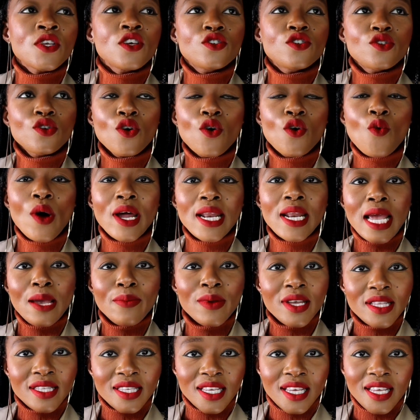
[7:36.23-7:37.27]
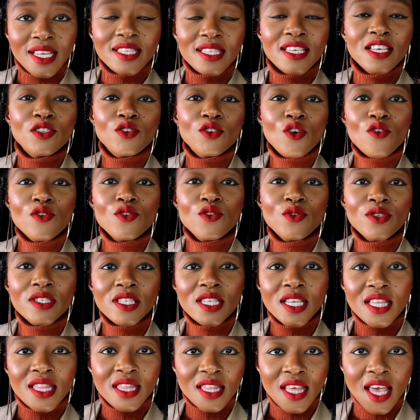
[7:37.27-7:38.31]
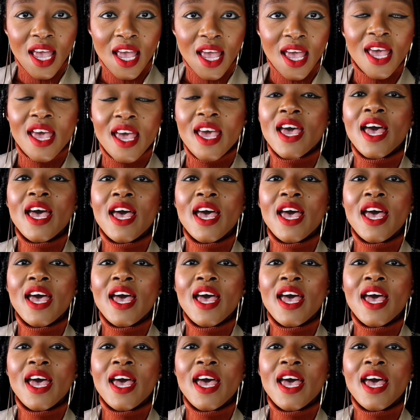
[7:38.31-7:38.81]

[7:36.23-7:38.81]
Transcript: So what happens is it's going to sit there,